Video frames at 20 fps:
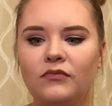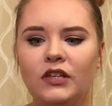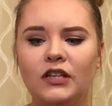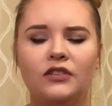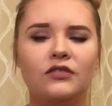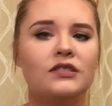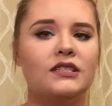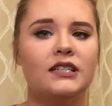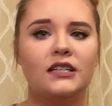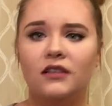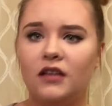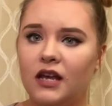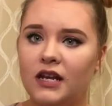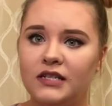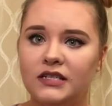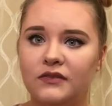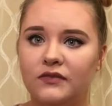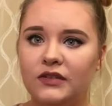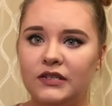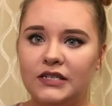You'll see a lot of
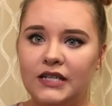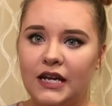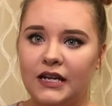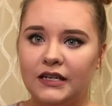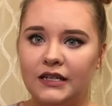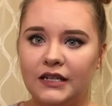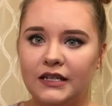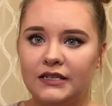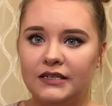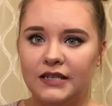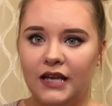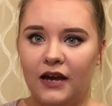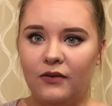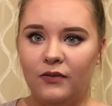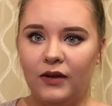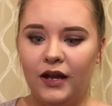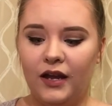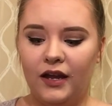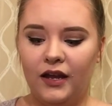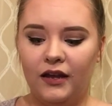different techniques that
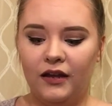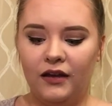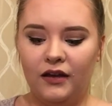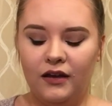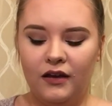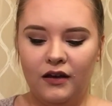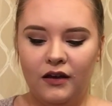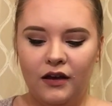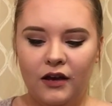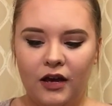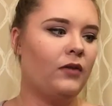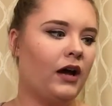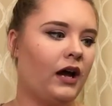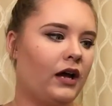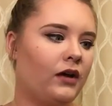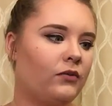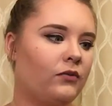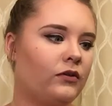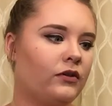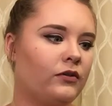way.
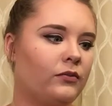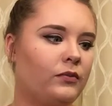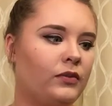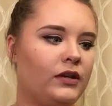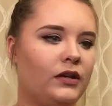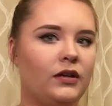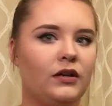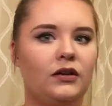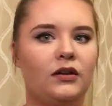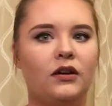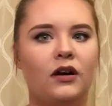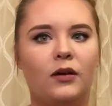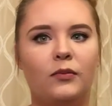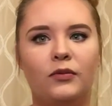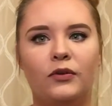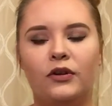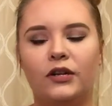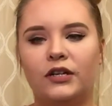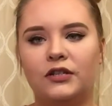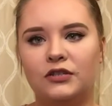I will be
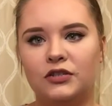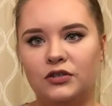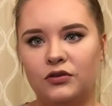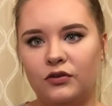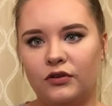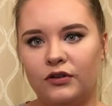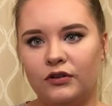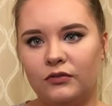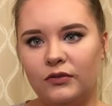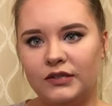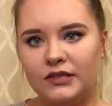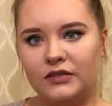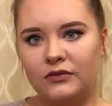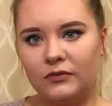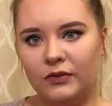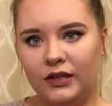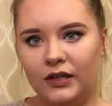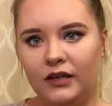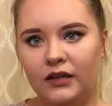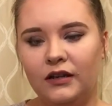uploading a tutorial once a
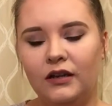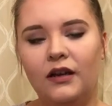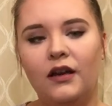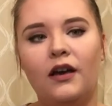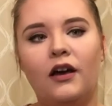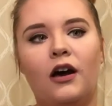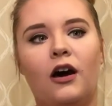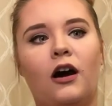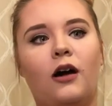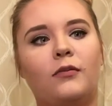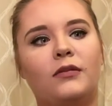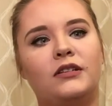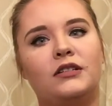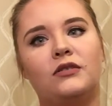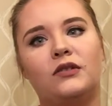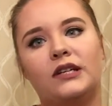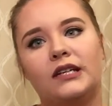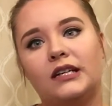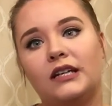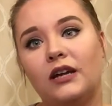week. I'll be
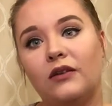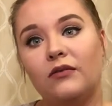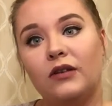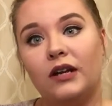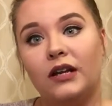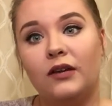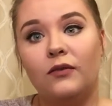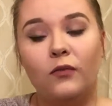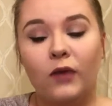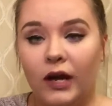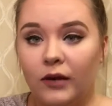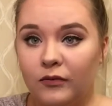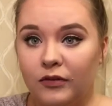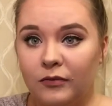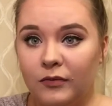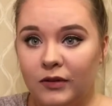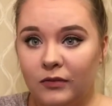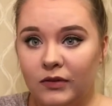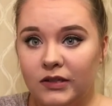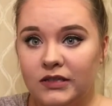doing a get ready and wine with
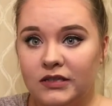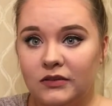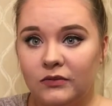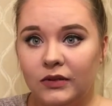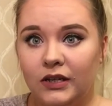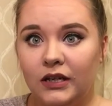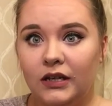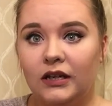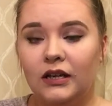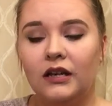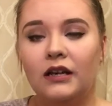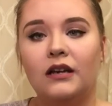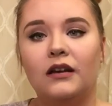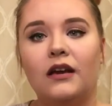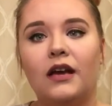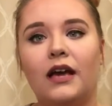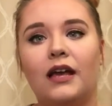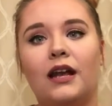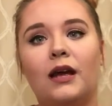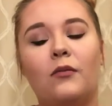me once a week,
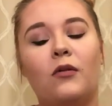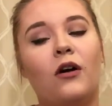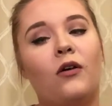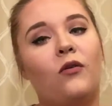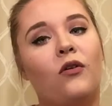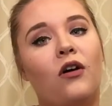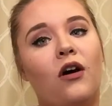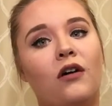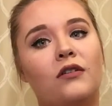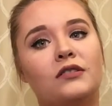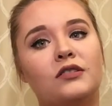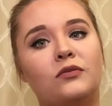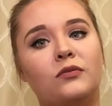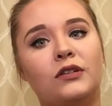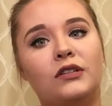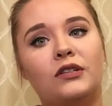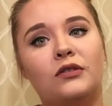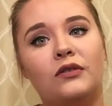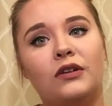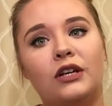and I will also
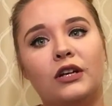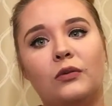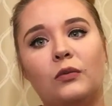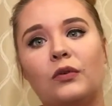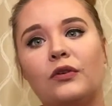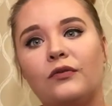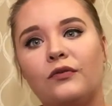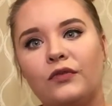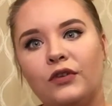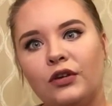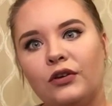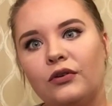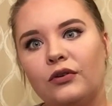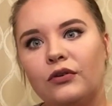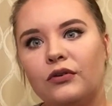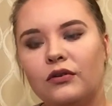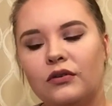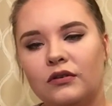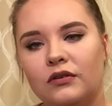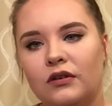be doing a
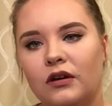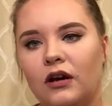review.